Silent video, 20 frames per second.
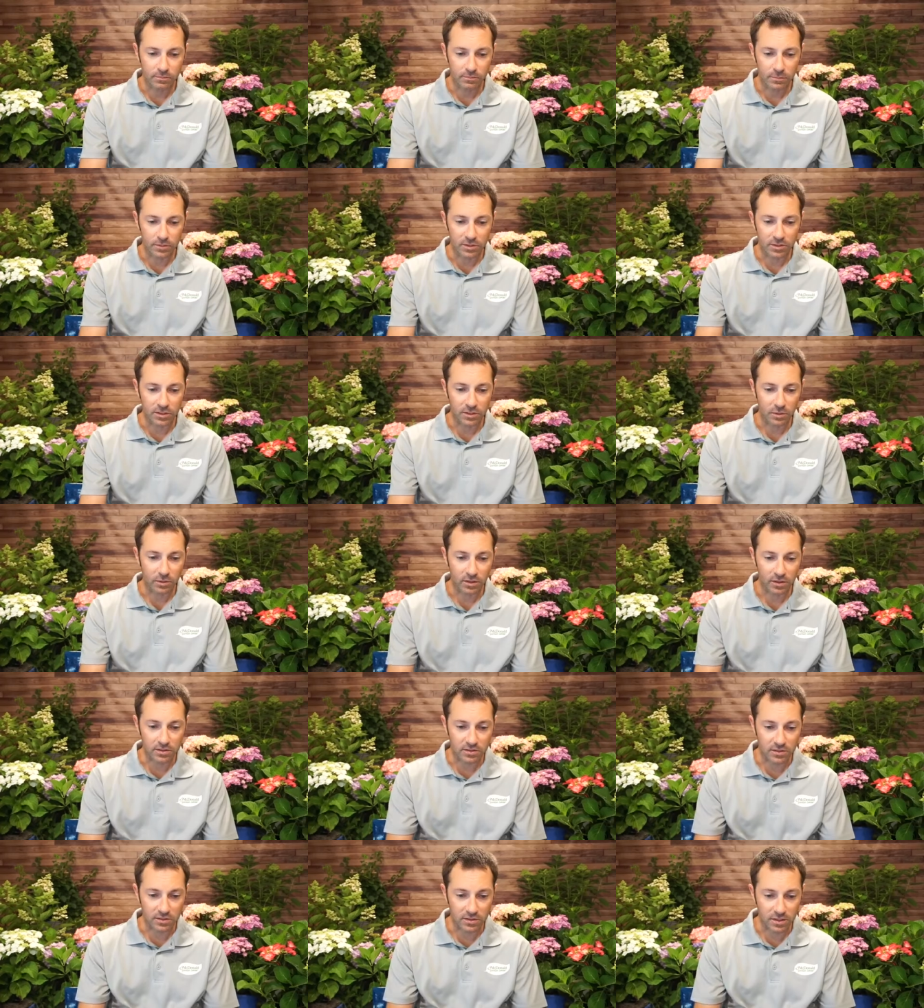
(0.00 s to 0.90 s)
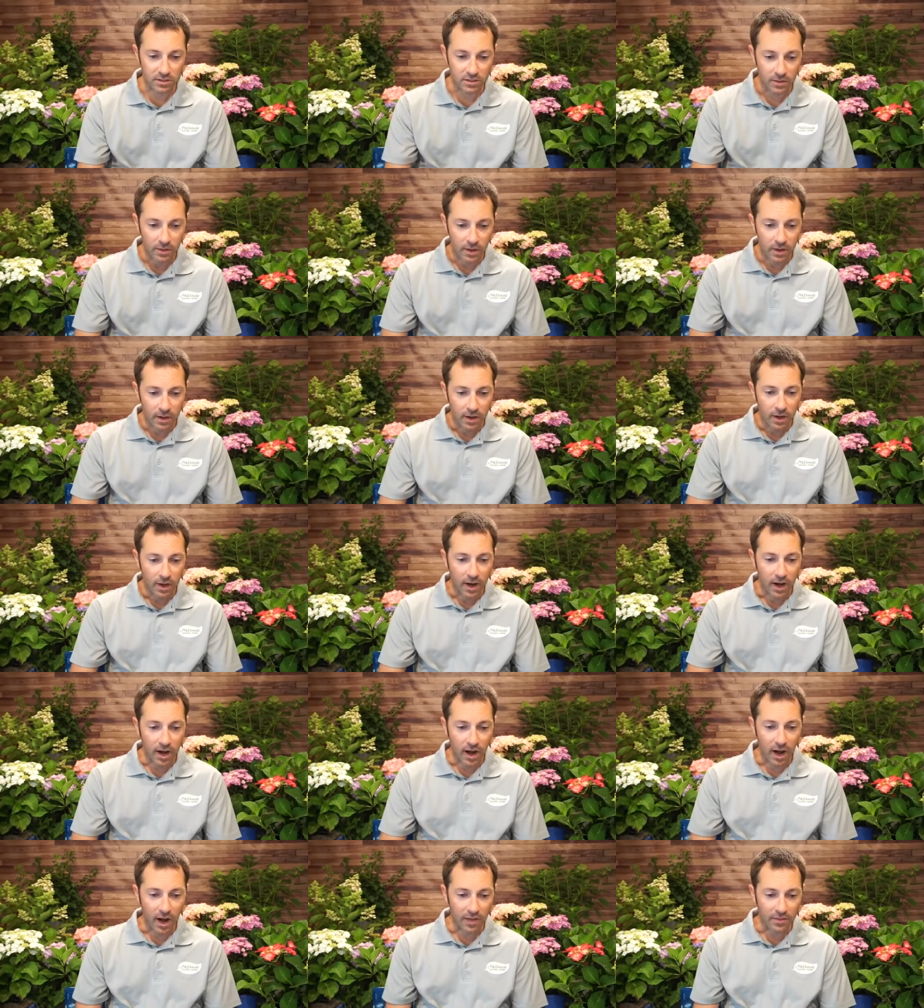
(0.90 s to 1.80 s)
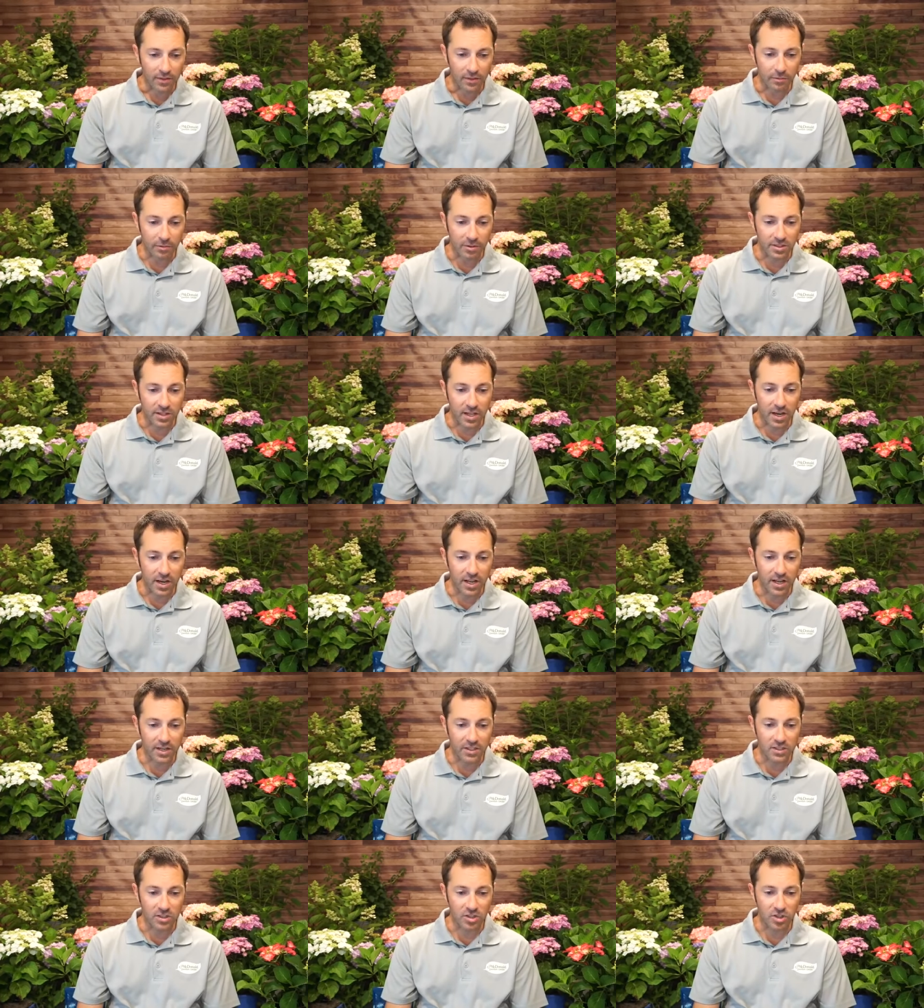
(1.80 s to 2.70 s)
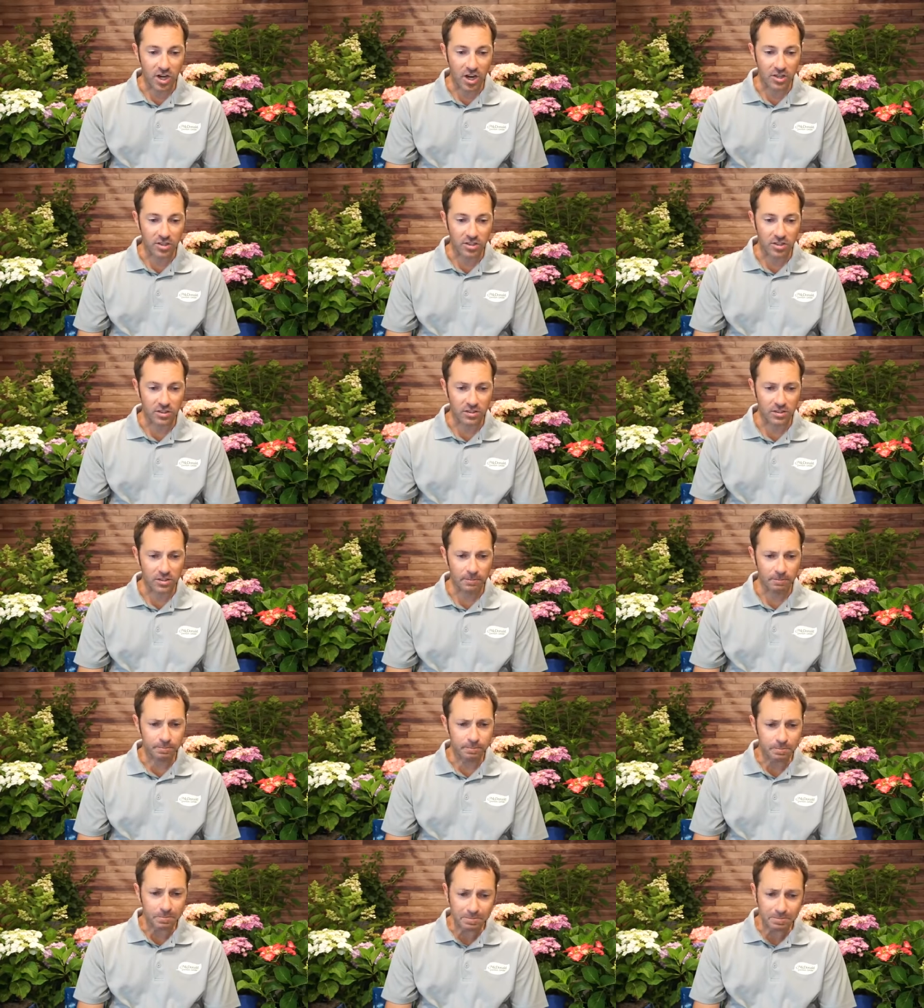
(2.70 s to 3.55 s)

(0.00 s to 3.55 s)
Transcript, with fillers: Let's see what else this says. Uh, I think I did. Any suggestions?